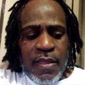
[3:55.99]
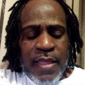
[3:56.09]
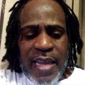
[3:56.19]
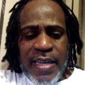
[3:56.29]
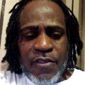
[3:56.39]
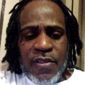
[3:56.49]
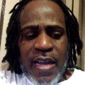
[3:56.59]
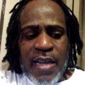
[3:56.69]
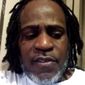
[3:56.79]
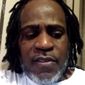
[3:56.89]
That
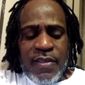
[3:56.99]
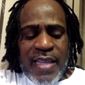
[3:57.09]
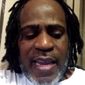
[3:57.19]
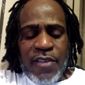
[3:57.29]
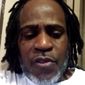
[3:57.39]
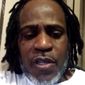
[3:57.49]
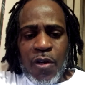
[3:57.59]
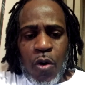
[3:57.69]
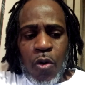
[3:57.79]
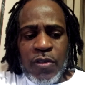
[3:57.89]
ensign Dan
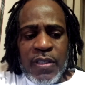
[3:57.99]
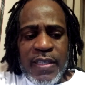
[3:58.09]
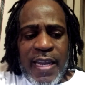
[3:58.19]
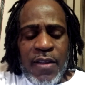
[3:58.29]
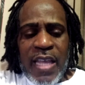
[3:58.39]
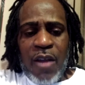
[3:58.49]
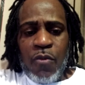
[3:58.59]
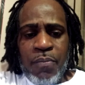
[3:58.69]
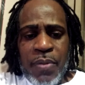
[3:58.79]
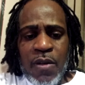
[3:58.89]
still holds today
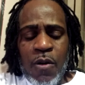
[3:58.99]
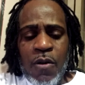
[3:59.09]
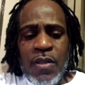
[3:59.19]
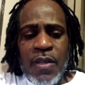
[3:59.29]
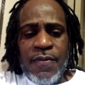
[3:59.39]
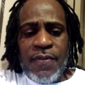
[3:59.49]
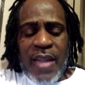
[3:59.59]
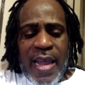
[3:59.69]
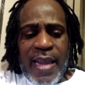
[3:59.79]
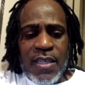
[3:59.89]
that would be on the
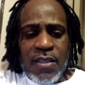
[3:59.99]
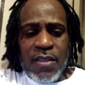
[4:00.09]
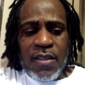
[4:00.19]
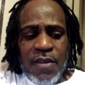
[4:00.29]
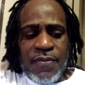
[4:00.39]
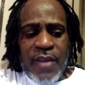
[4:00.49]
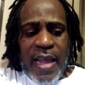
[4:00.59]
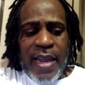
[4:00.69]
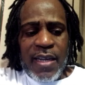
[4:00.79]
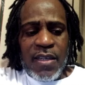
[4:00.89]
flag, the
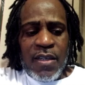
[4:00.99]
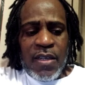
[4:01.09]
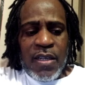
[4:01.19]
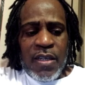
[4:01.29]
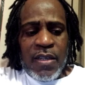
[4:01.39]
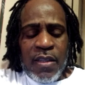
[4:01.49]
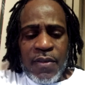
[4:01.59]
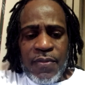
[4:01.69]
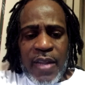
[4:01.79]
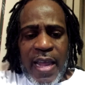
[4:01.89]
flag,
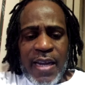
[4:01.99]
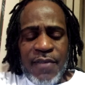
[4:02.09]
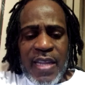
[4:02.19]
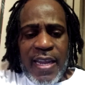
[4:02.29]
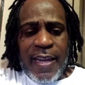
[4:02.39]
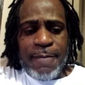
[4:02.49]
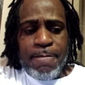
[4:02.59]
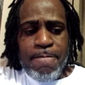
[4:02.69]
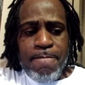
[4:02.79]
the flag of Dan.